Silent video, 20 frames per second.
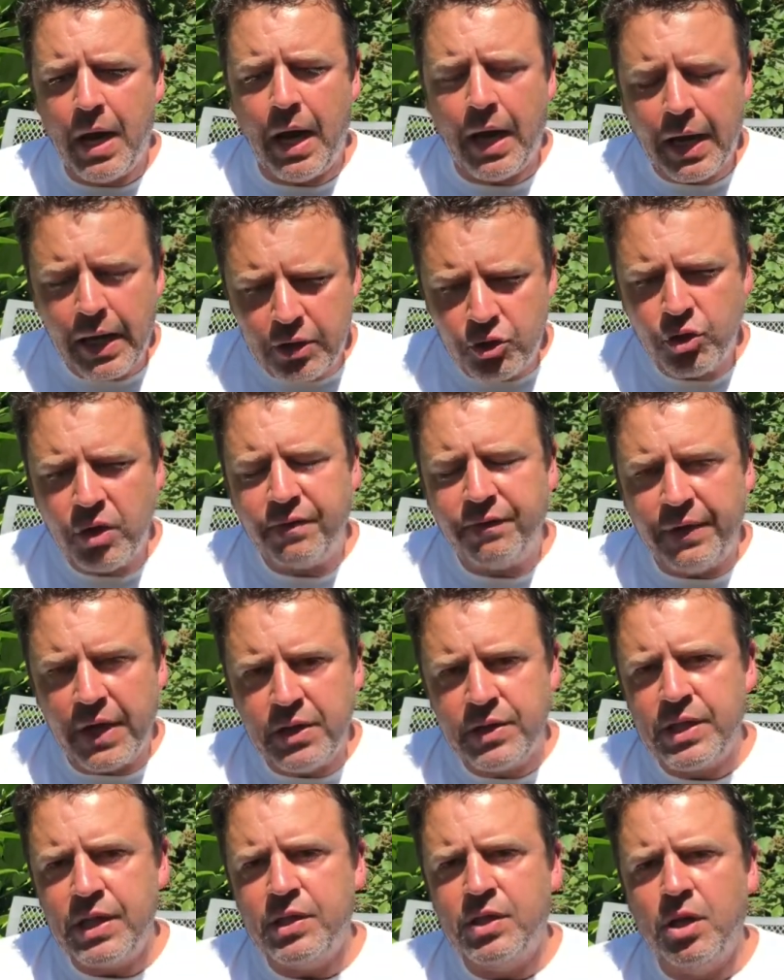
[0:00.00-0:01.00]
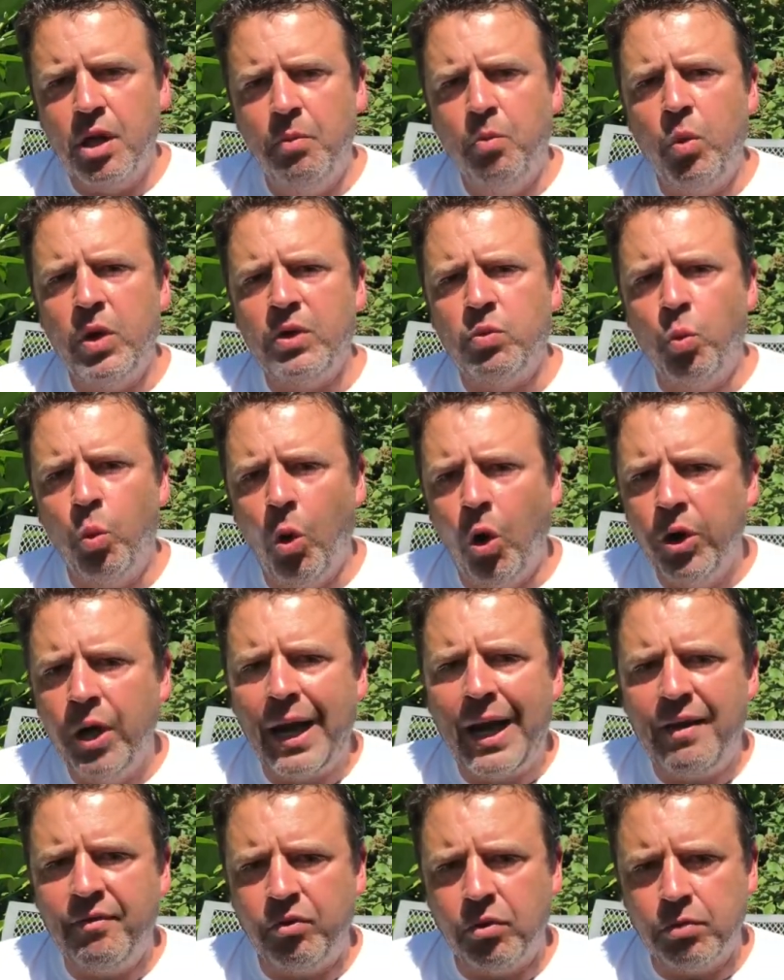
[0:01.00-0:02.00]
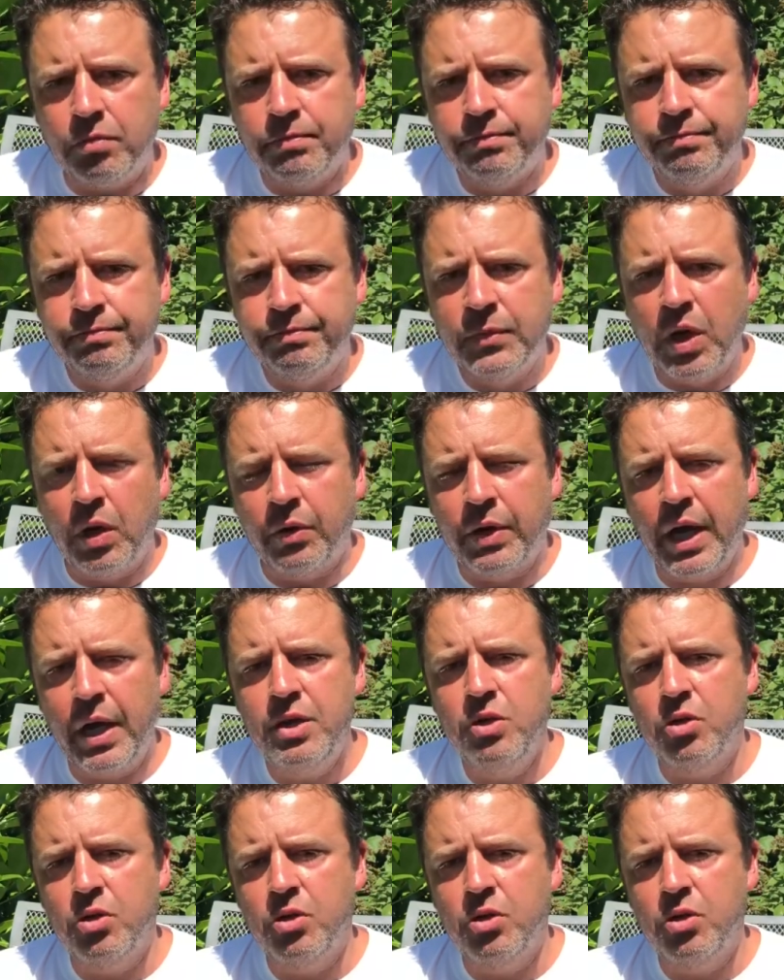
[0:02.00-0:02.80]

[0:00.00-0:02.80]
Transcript: electric fences come with one level, okay?